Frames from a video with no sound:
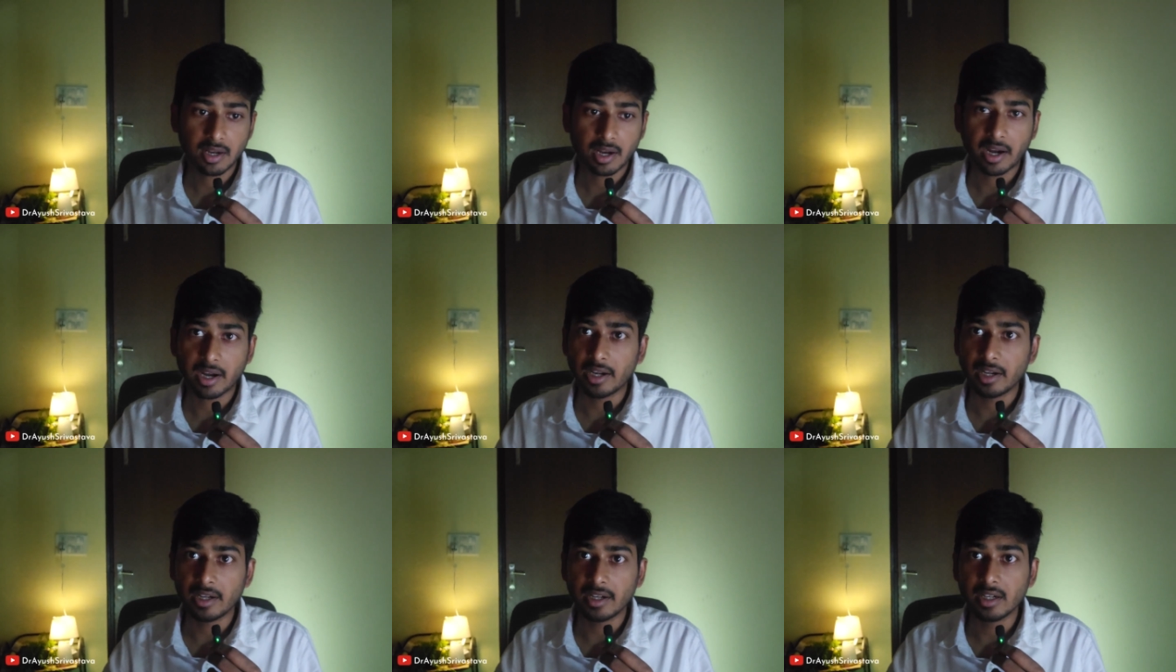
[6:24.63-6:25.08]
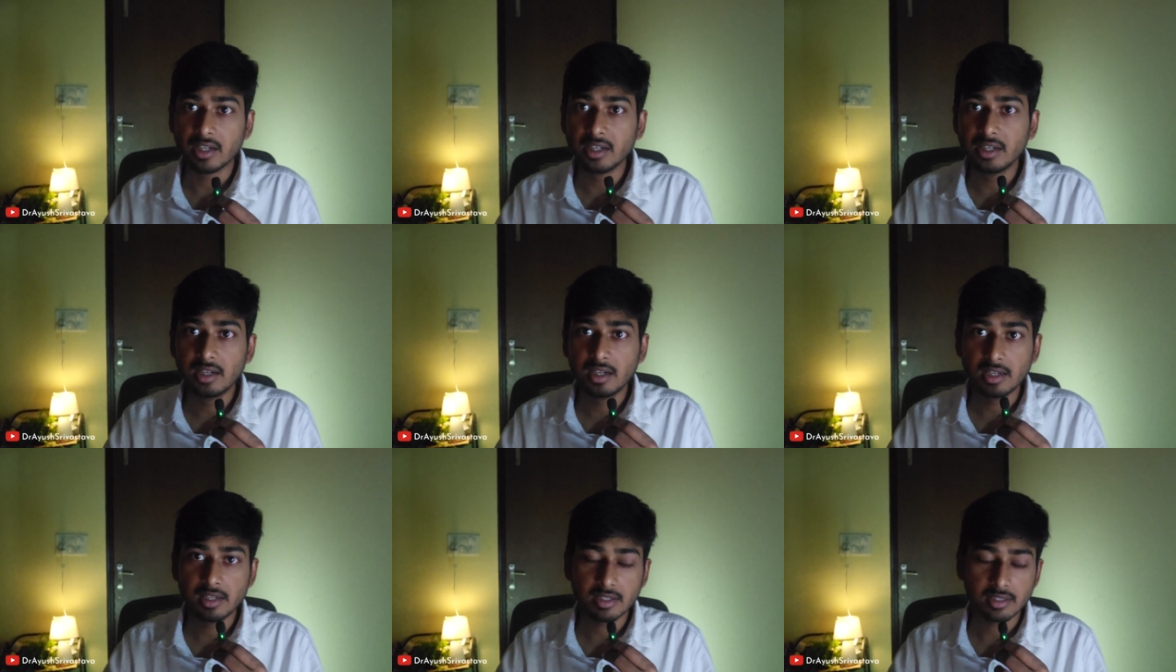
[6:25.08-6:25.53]
I
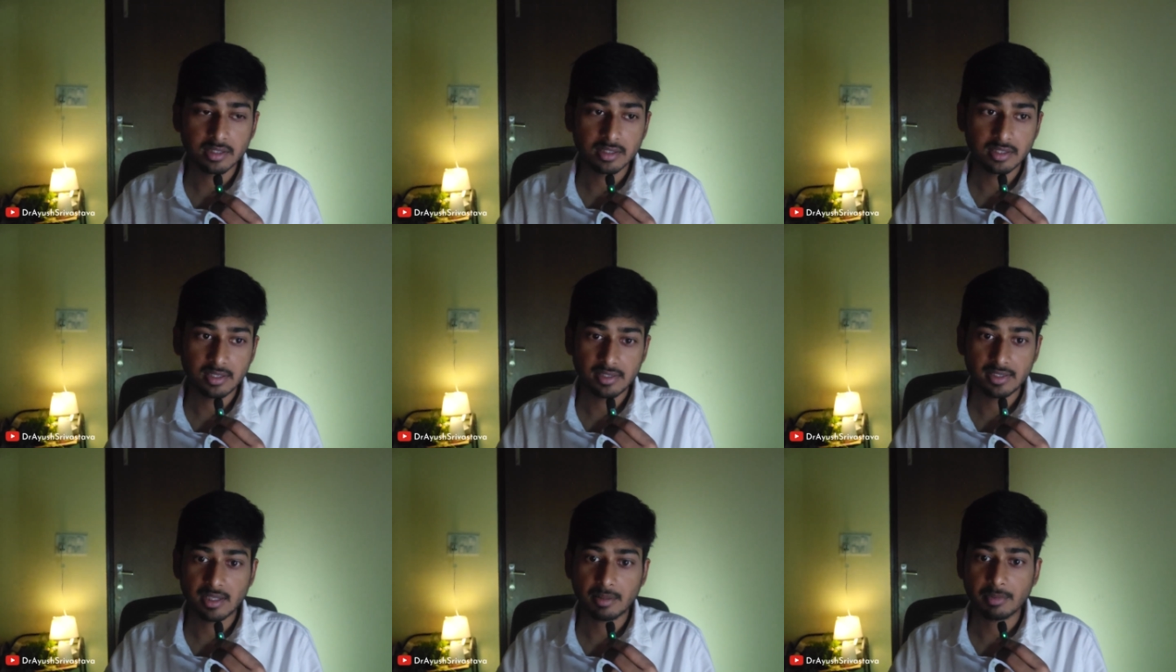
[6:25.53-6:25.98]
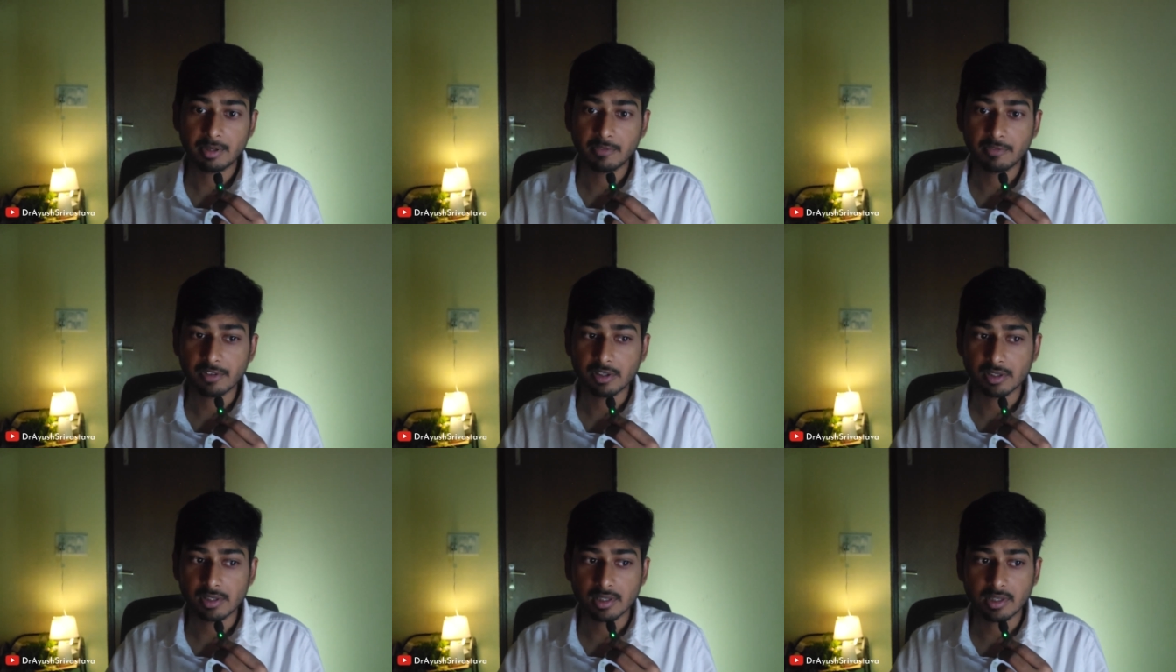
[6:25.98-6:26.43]
did clear the exam in
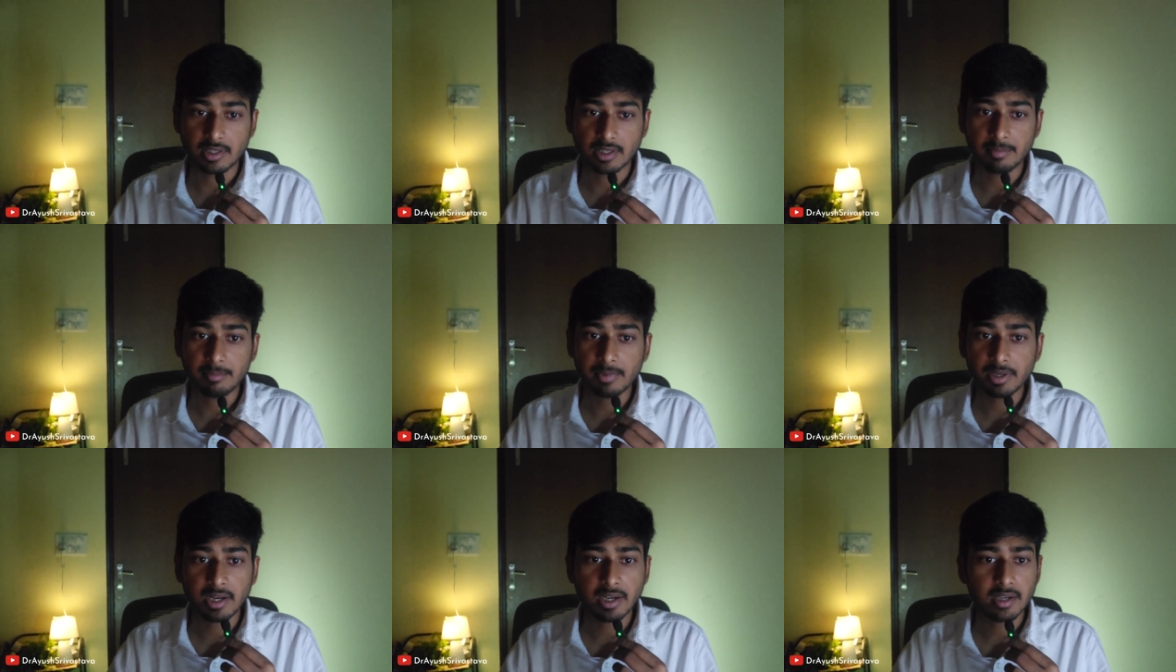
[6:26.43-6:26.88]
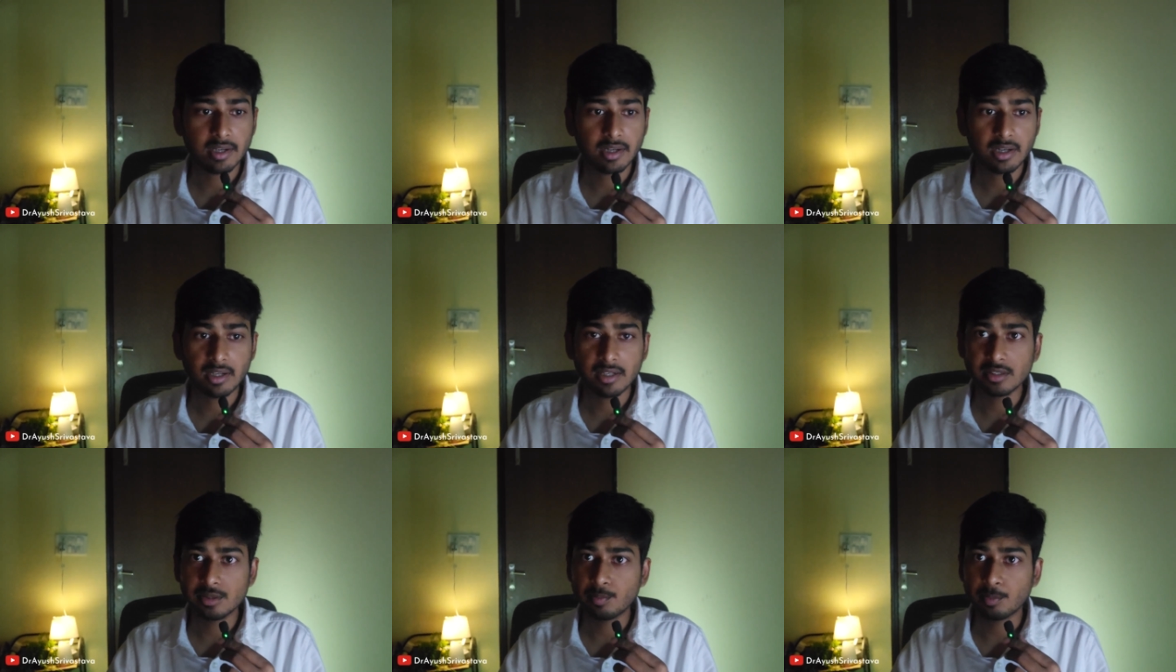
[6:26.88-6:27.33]
first attempt, and
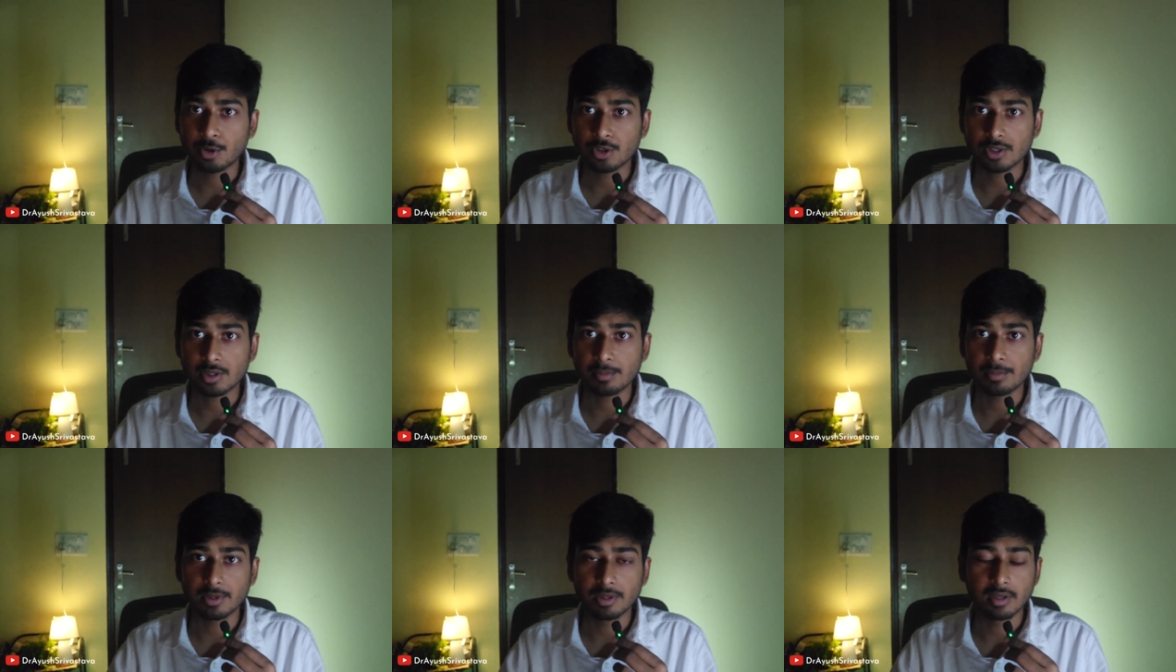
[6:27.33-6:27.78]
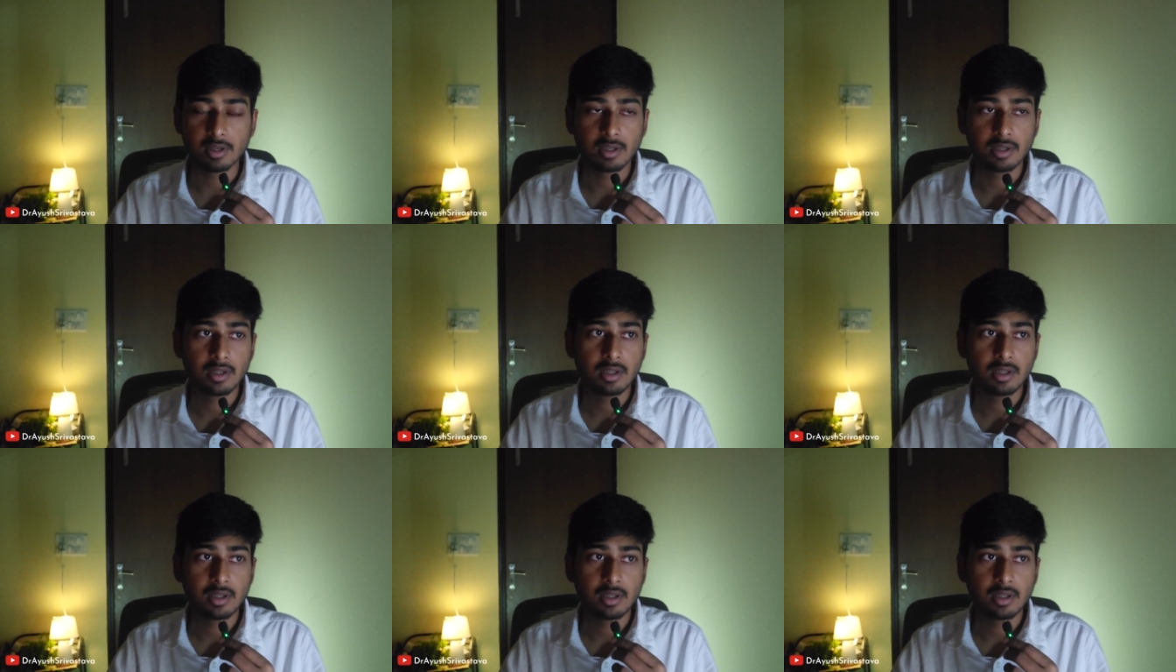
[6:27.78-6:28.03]
it is possible.